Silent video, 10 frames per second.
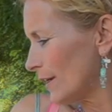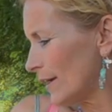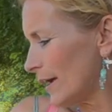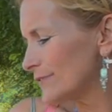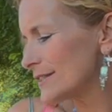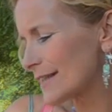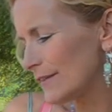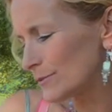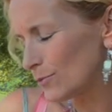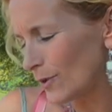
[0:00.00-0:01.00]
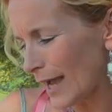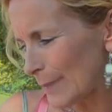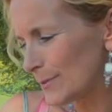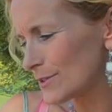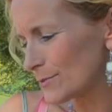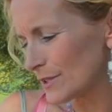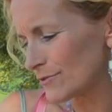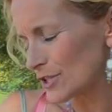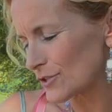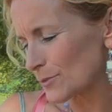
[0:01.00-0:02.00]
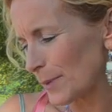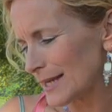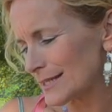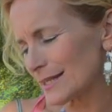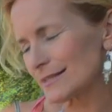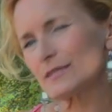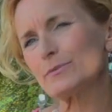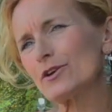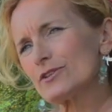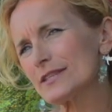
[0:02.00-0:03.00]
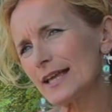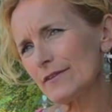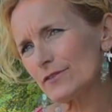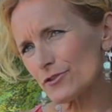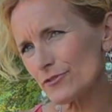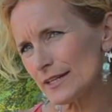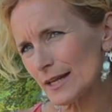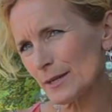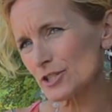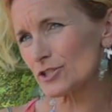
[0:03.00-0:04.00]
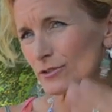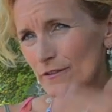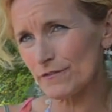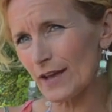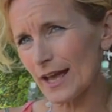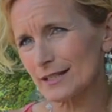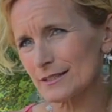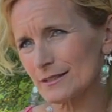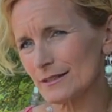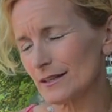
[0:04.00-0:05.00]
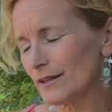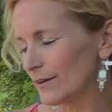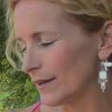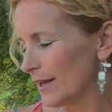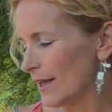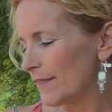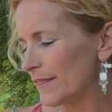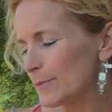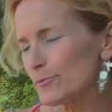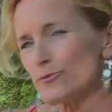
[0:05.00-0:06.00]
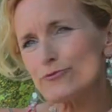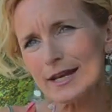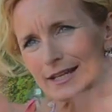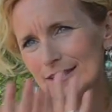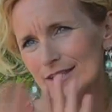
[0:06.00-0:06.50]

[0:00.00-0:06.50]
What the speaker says: I've discovered what happens with the original paintings is because they have a three-dimensional effect, they break the